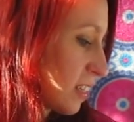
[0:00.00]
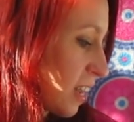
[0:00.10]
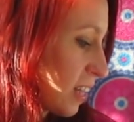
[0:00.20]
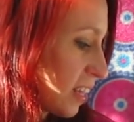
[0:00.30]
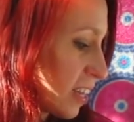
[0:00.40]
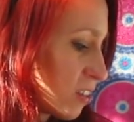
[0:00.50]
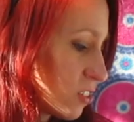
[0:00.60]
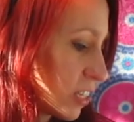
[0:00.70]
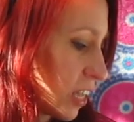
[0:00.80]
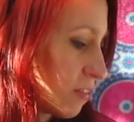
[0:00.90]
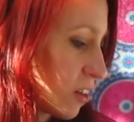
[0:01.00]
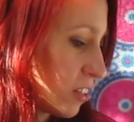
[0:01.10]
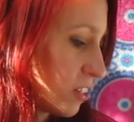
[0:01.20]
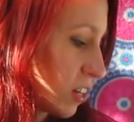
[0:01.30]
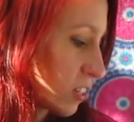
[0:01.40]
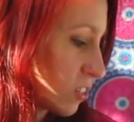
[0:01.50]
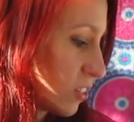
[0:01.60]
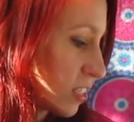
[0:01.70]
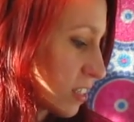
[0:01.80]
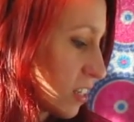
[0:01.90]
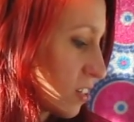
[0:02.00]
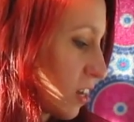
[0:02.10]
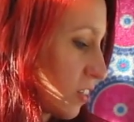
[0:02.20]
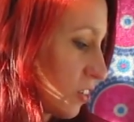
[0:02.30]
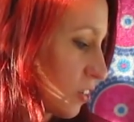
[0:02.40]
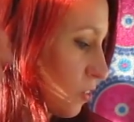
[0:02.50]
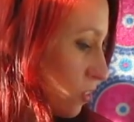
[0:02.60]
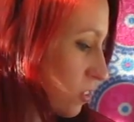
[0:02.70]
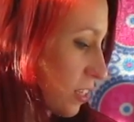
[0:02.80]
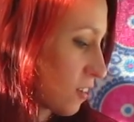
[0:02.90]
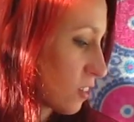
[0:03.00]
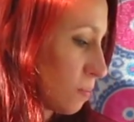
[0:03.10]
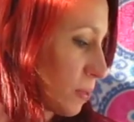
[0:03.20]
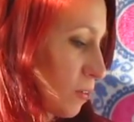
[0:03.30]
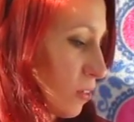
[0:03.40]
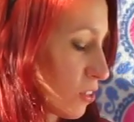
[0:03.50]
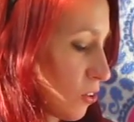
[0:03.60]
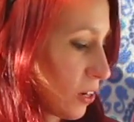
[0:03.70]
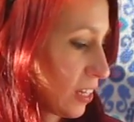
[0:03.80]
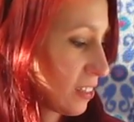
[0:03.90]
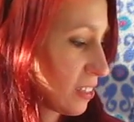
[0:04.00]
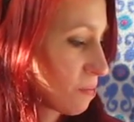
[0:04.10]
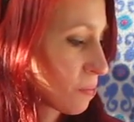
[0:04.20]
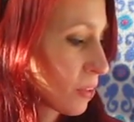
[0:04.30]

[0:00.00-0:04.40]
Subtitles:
I like how she gave all the dogs treats and taught their owners how to play with toys.